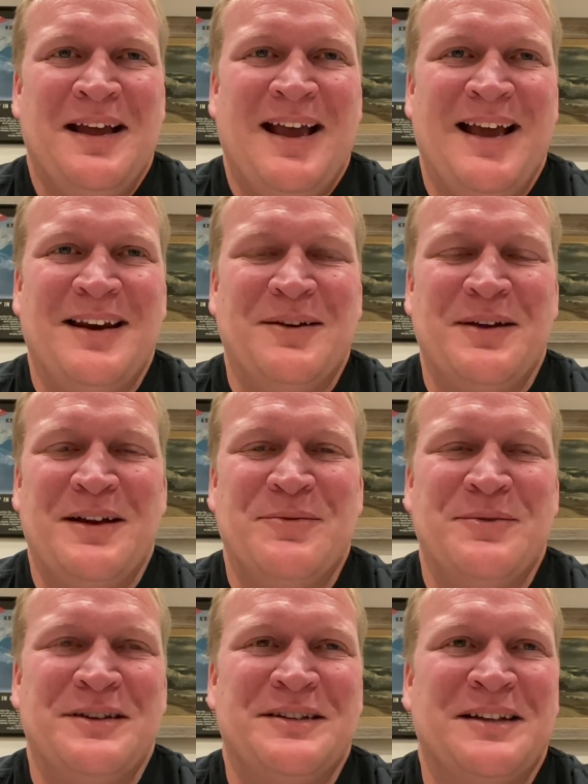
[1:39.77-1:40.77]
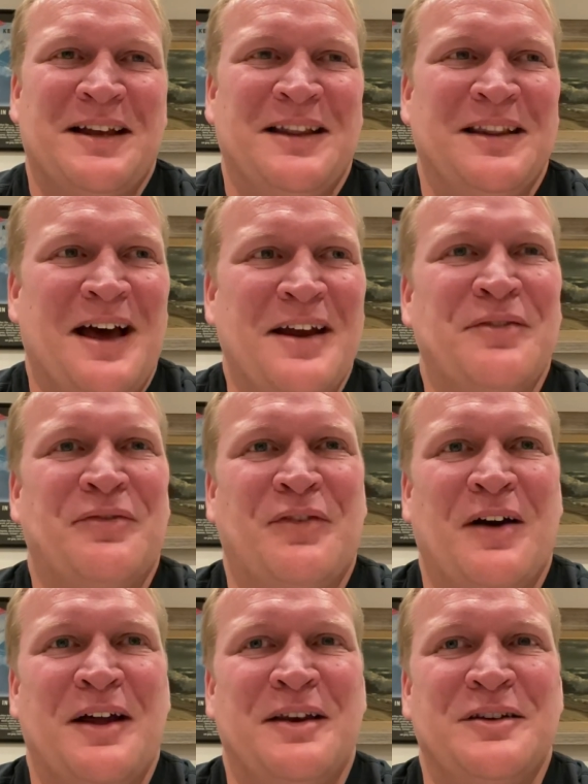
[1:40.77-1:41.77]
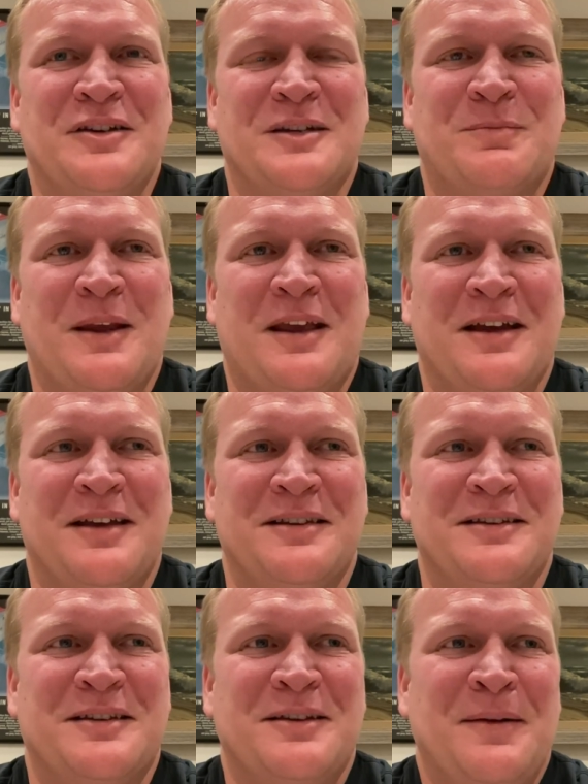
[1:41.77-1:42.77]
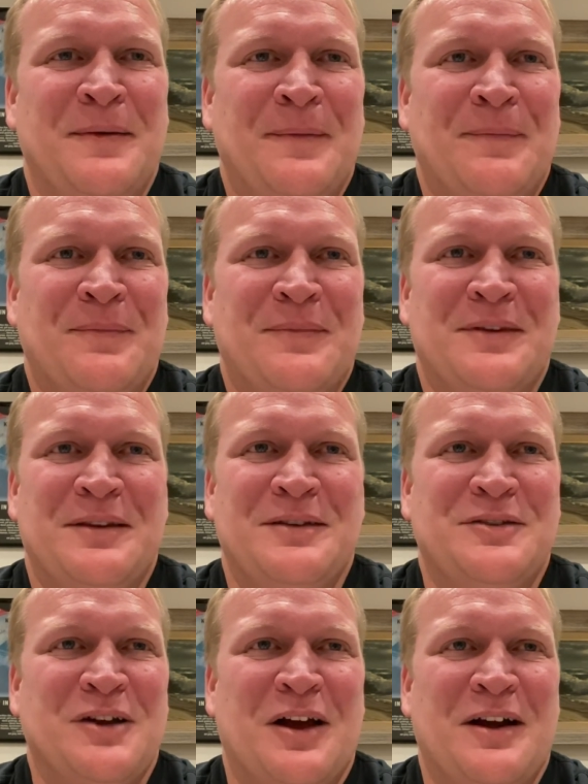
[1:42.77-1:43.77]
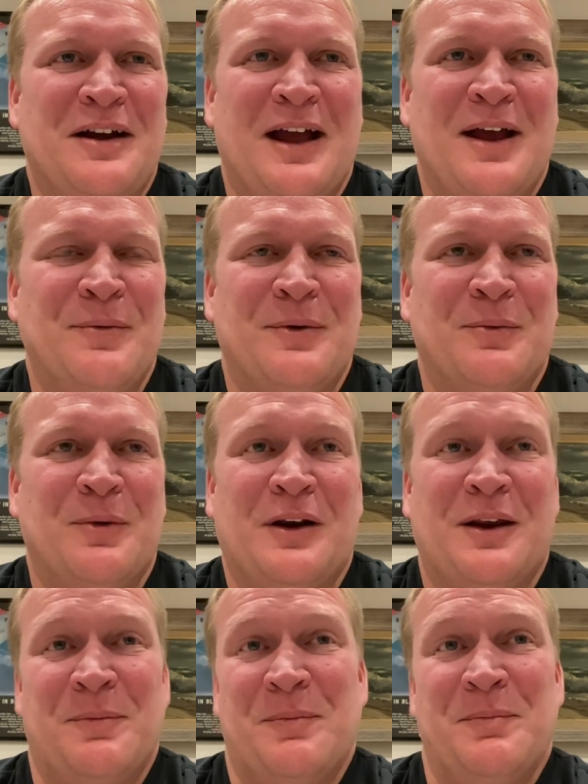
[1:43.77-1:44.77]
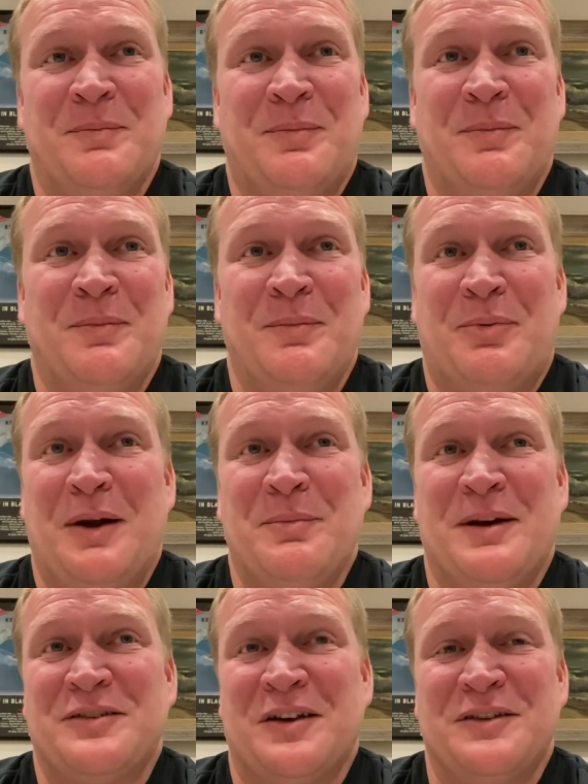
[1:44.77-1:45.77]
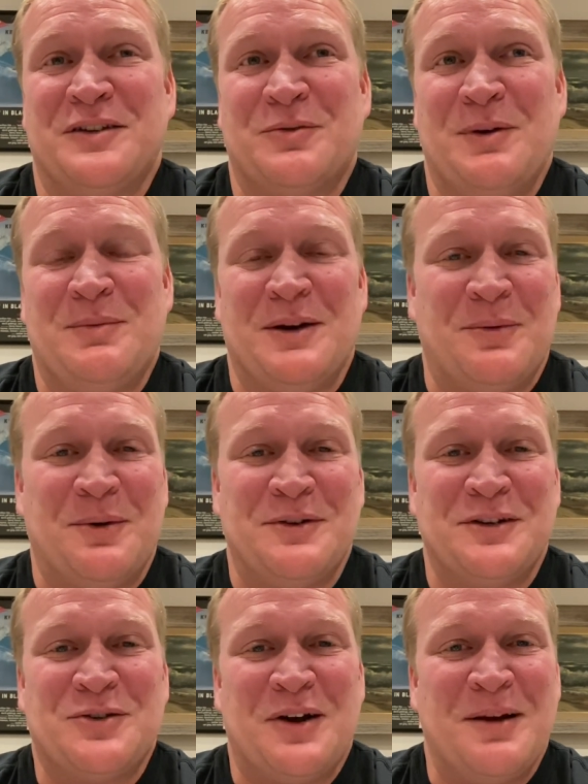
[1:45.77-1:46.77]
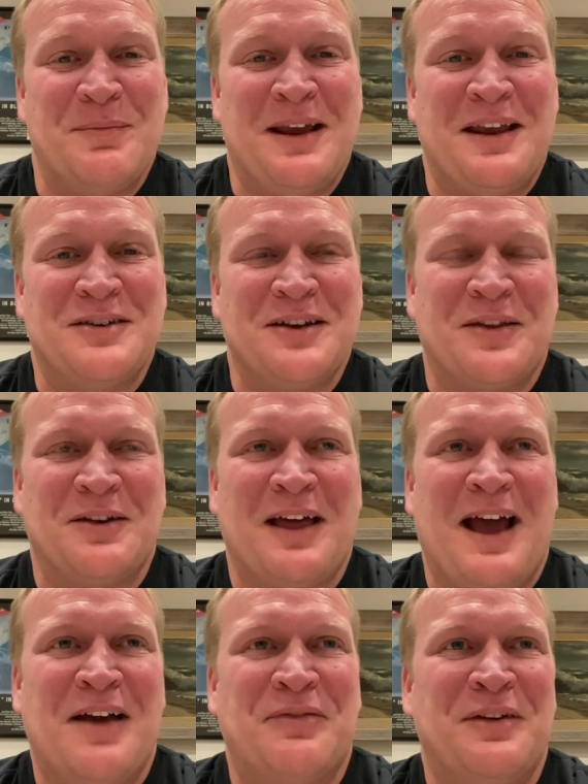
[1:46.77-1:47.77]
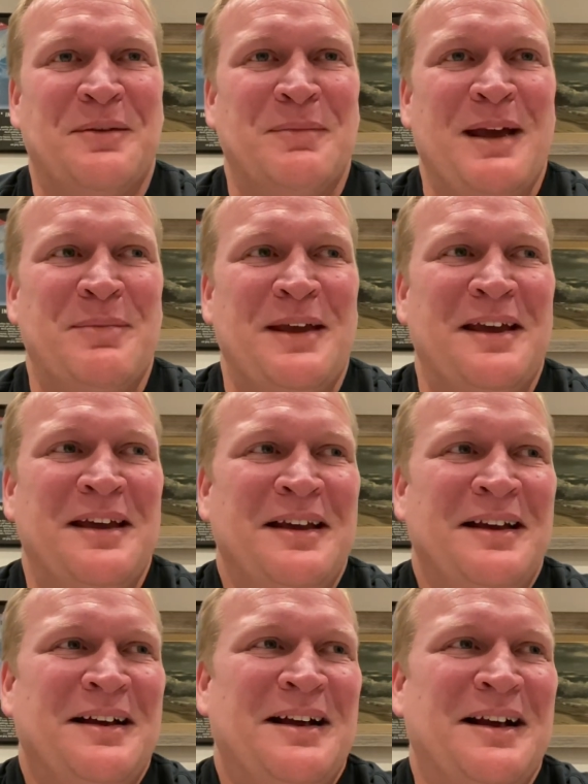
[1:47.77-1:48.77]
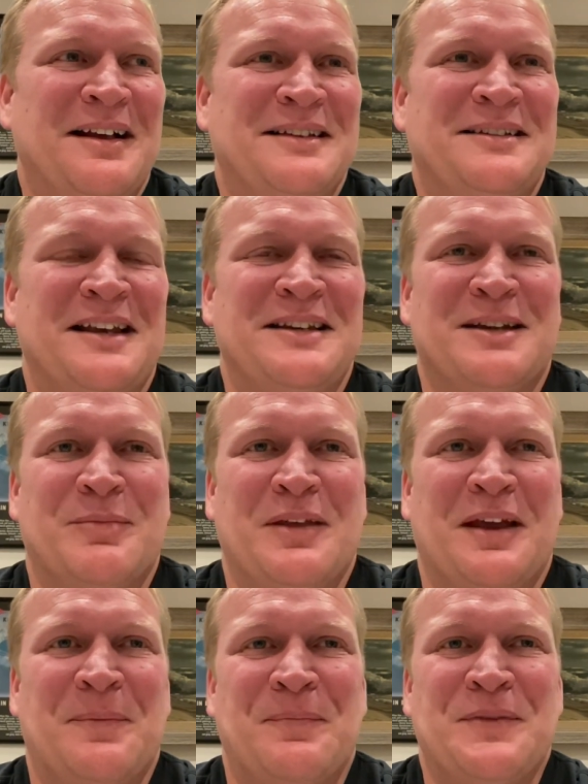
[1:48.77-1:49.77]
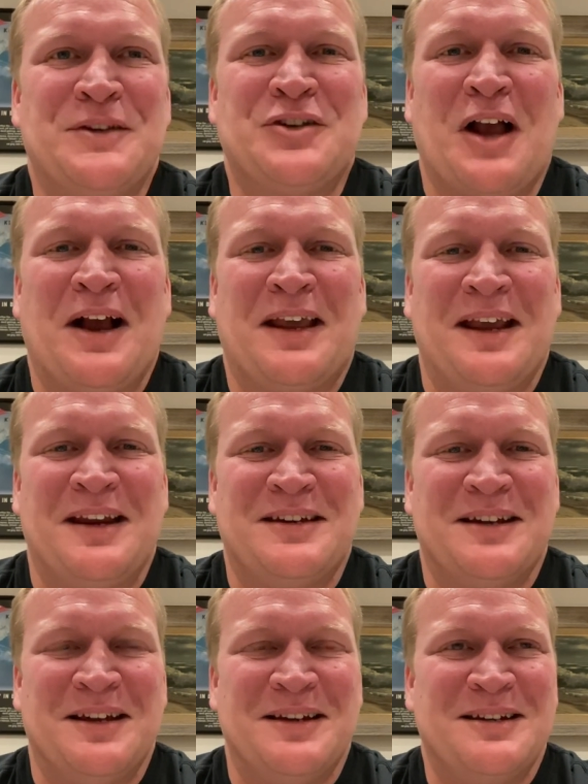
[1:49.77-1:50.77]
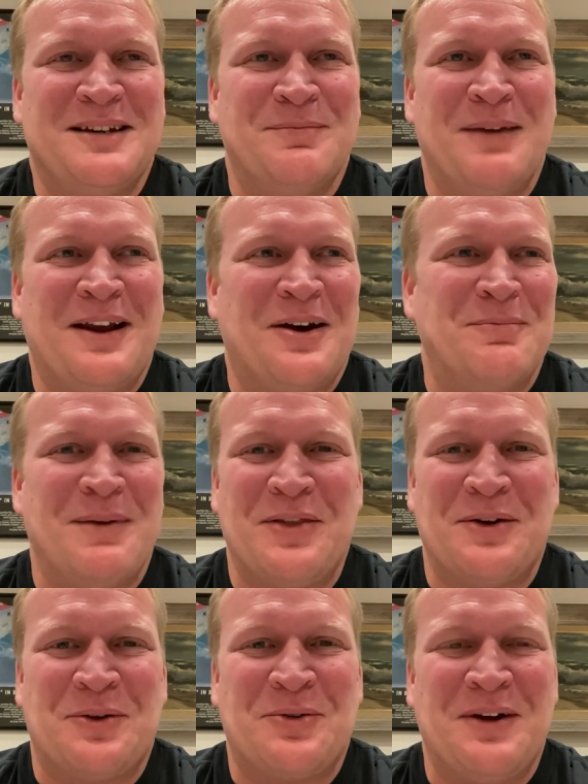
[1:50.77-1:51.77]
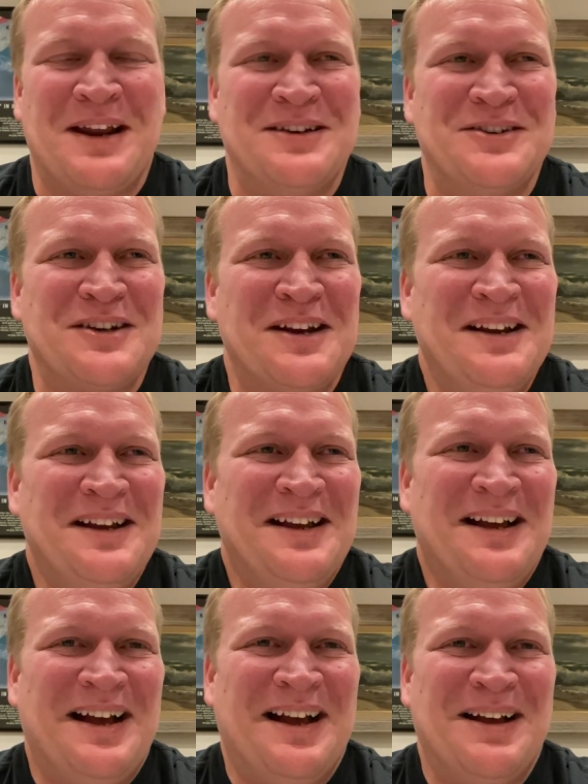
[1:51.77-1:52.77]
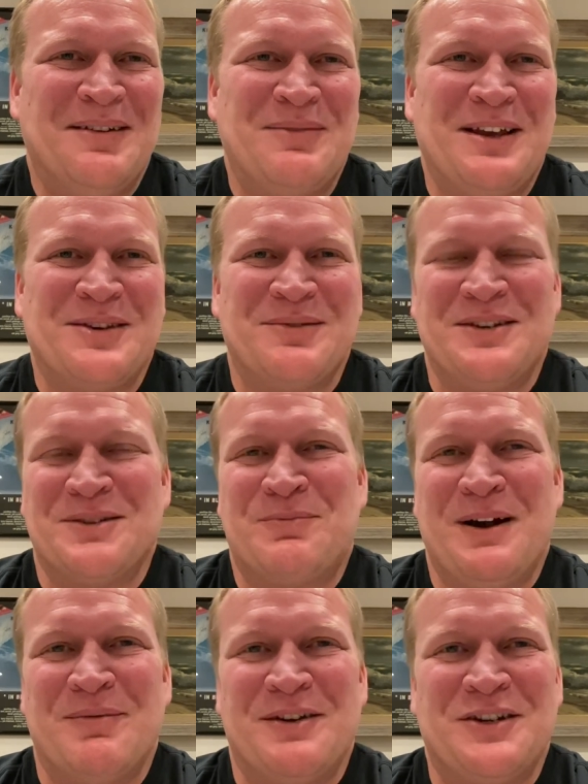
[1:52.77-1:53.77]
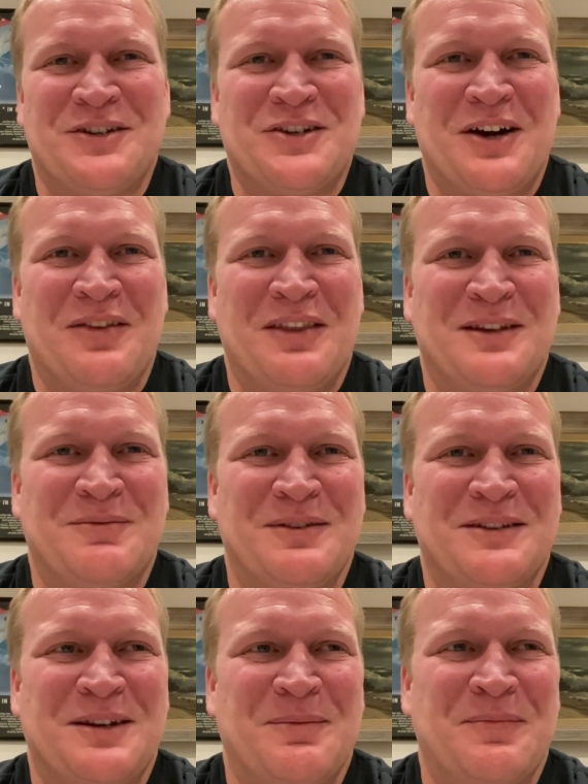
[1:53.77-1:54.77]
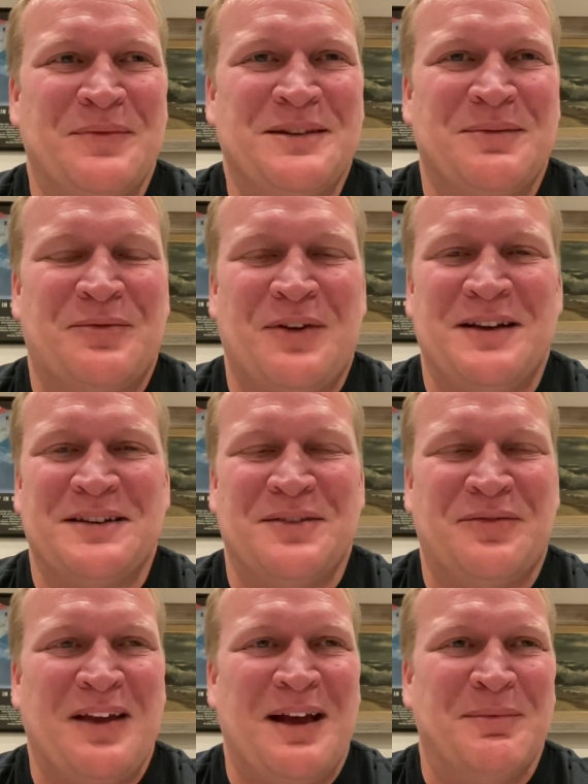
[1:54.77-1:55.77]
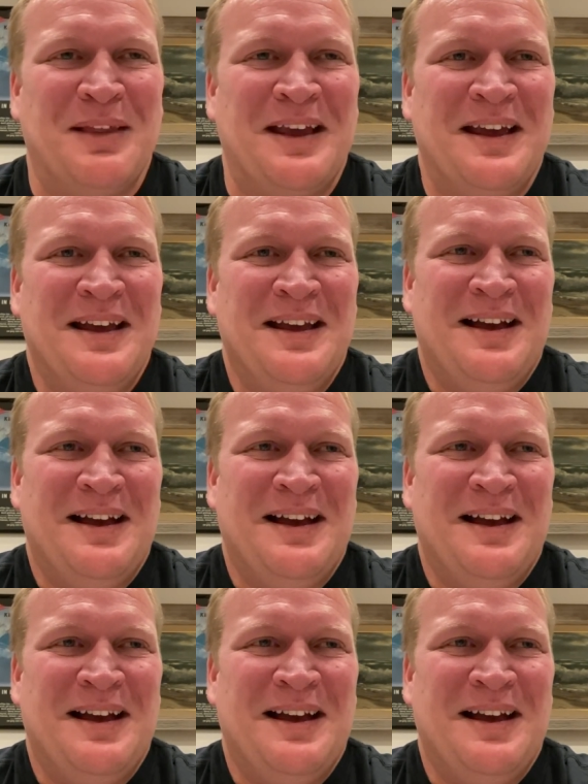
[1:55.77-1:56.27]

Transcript: And it was a lot of fun just because John and I were working pretty much unscripted. We were just trying to make each other laugh and maybe uh, say something shocking to, to make our mother cringe uh, because we just pretty much just shared this with some, some friends and family.